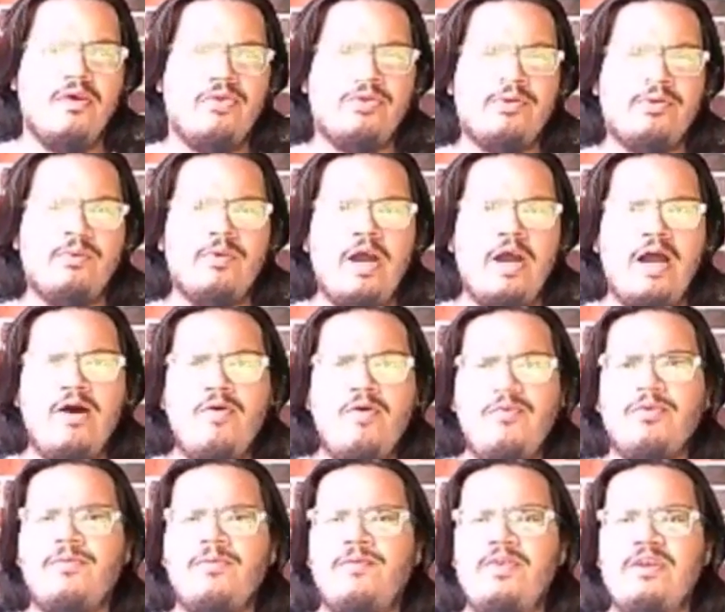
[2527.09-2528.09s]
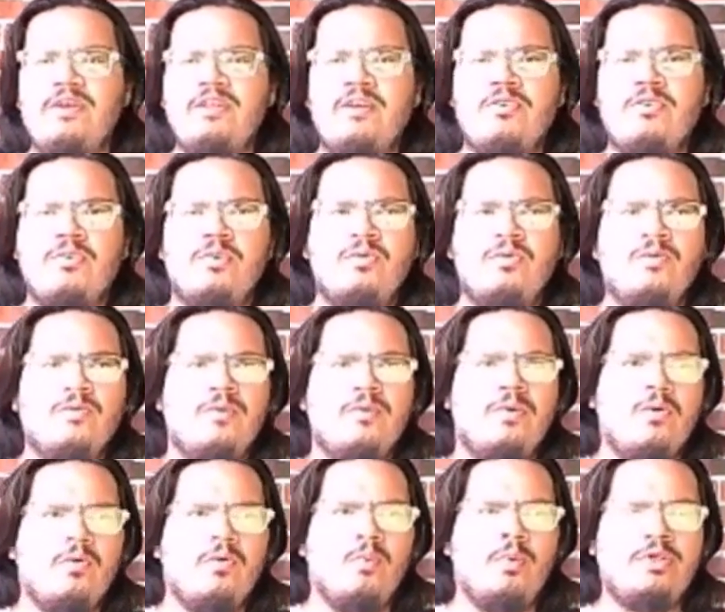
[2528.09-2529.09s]
Throughout the video,
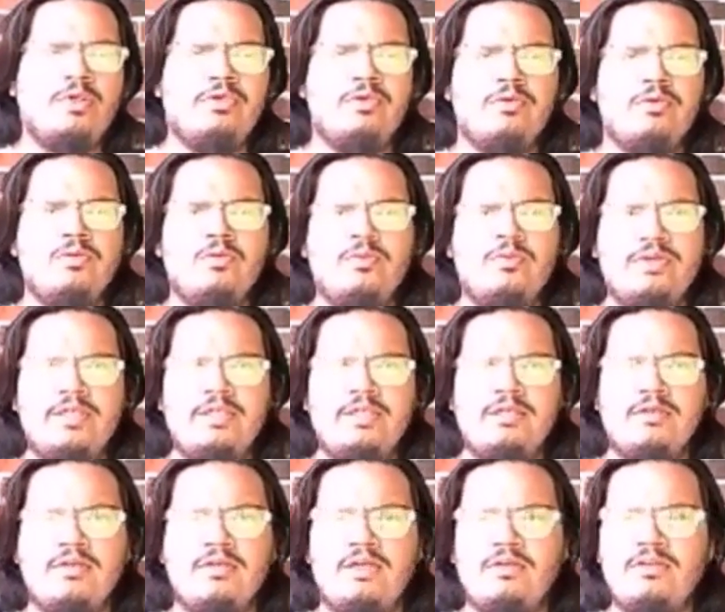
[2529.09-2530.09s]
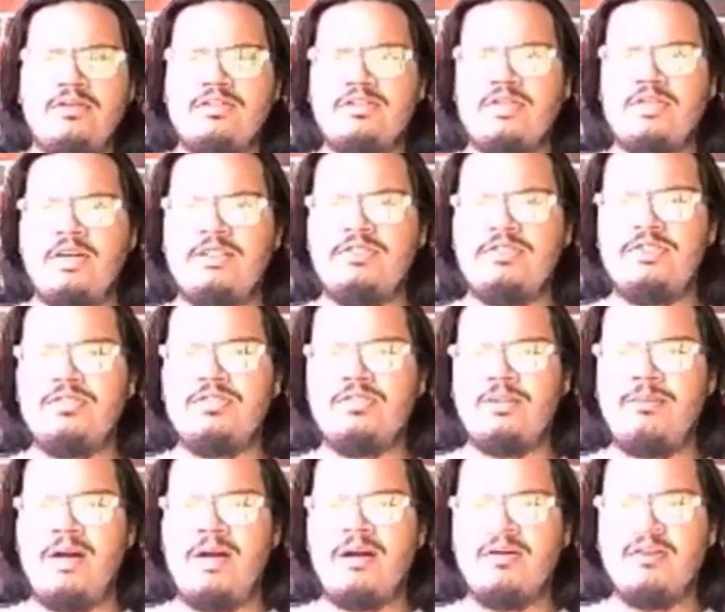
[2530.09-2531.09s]
we do get discussions
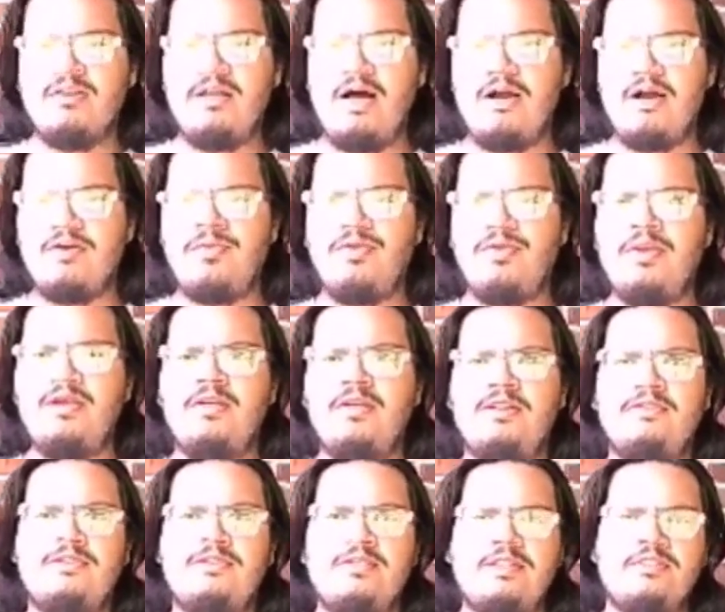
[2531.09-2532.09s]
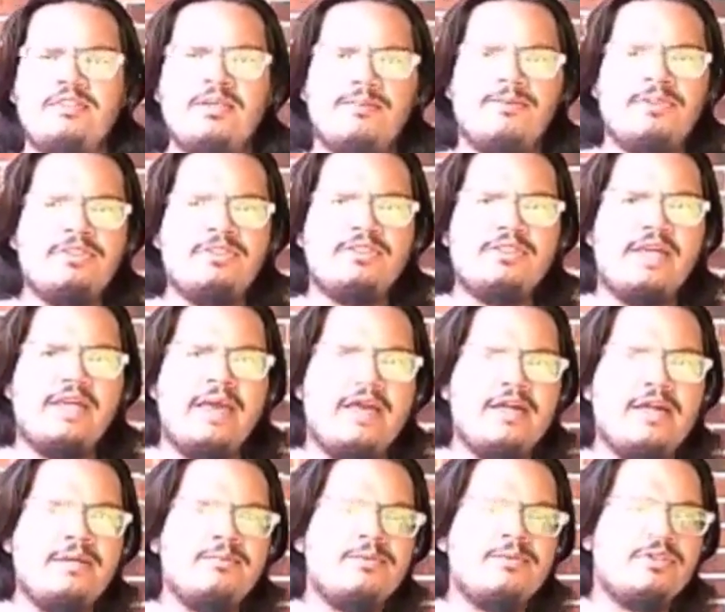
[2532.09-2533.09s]
about a lot of things that some of these
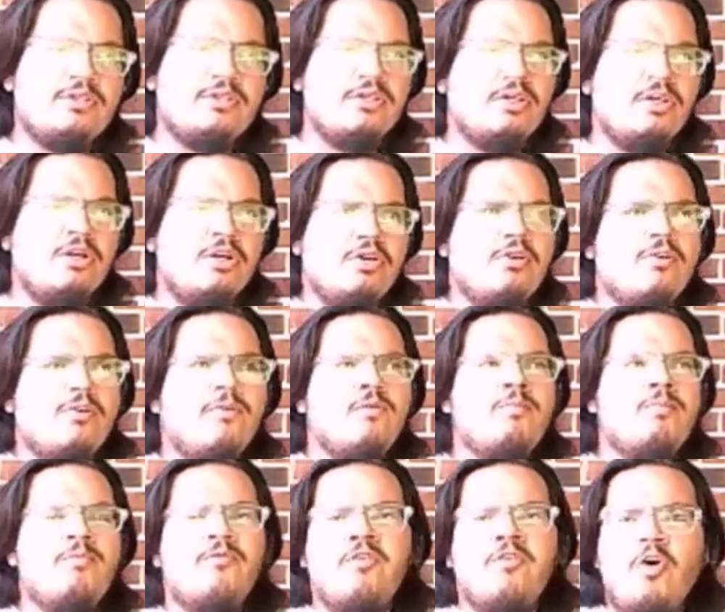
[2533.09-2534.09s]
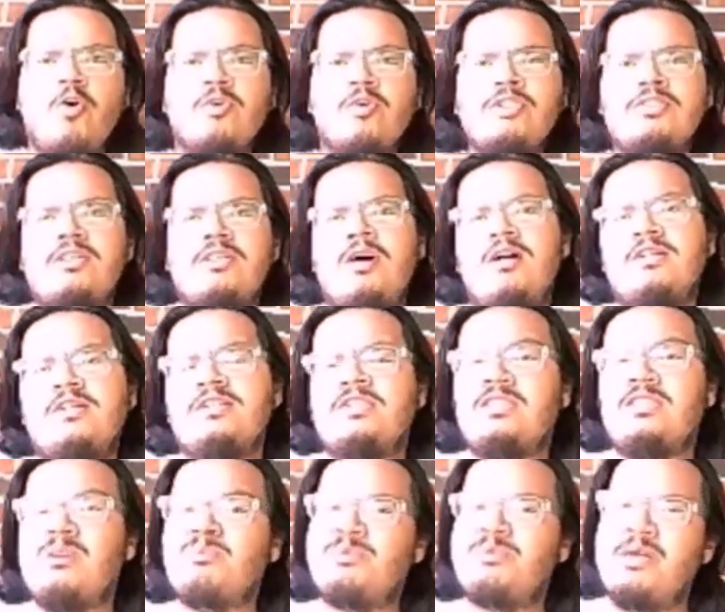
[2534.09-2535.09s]
games focus on and
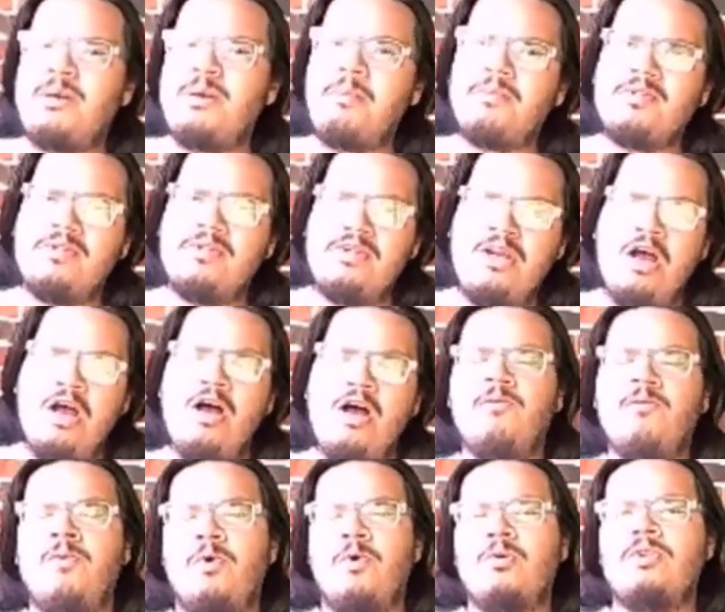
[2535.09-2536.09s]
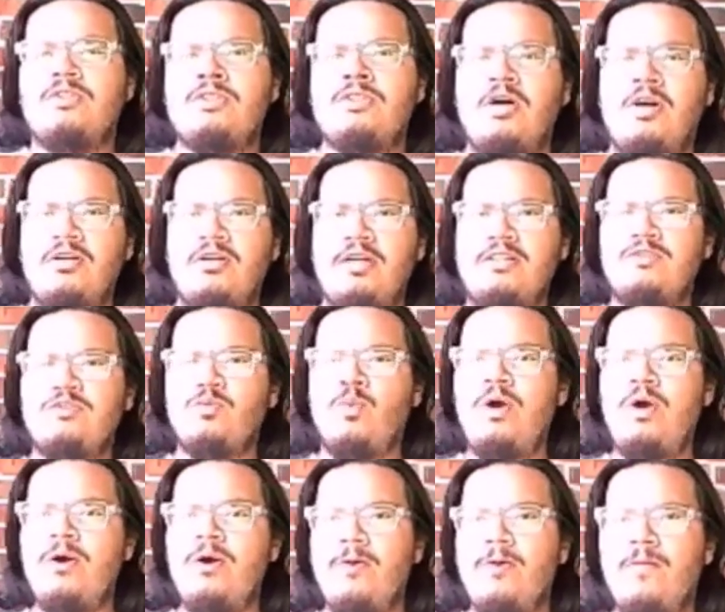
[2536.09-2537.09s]
sometimes not focus on as well.